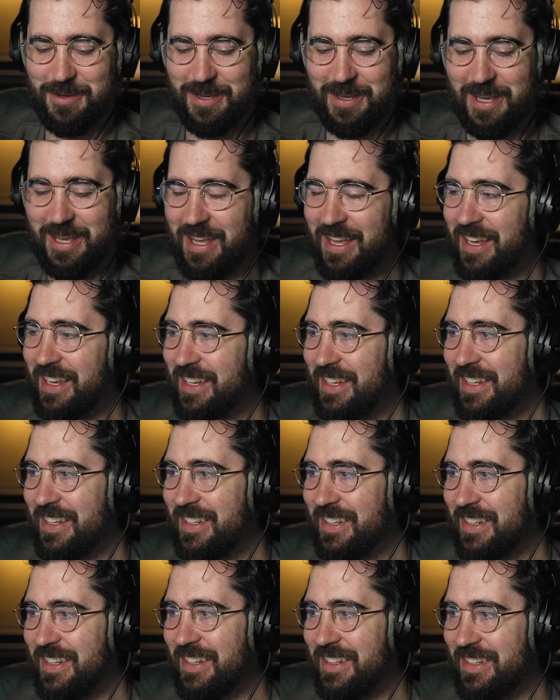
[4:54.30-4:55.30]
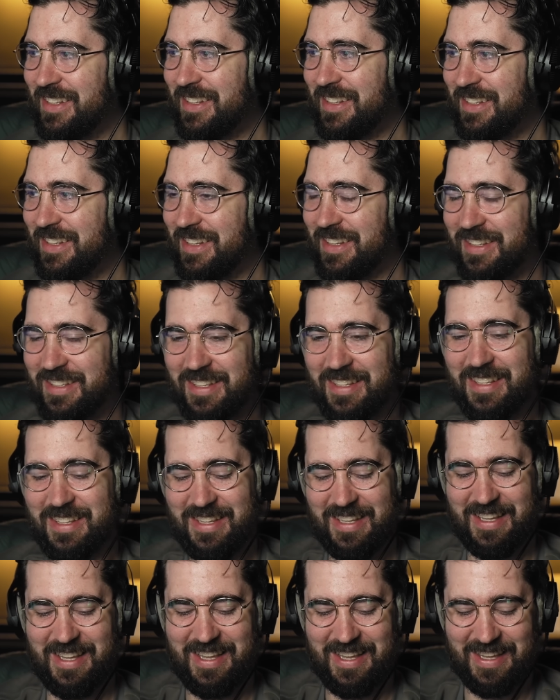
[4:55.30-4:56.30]

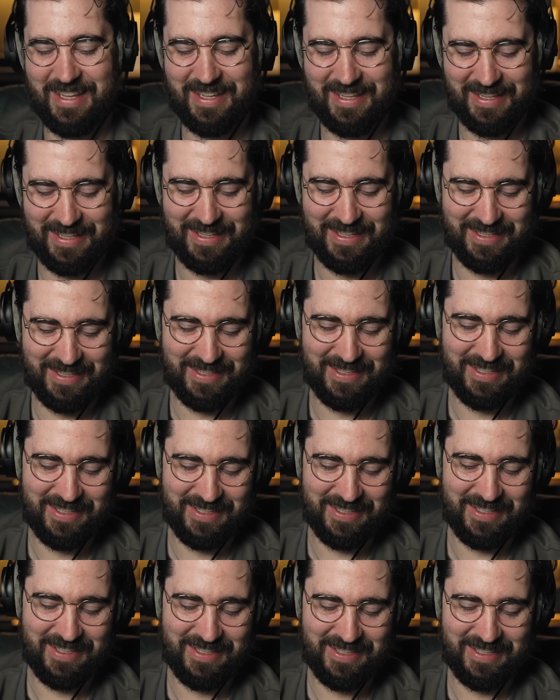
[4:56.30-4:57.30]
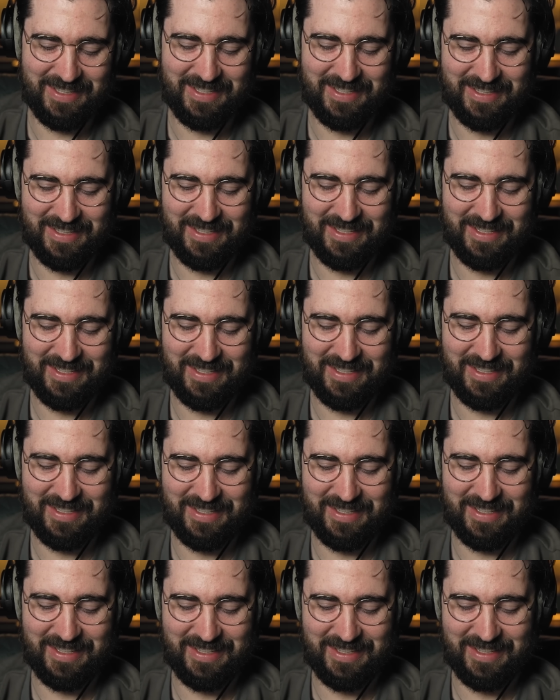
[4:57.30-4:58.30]

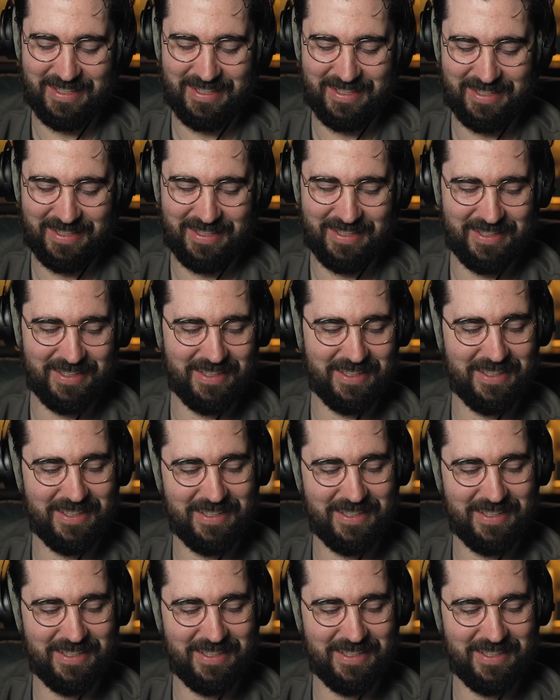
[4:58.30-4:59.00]
(not speaking)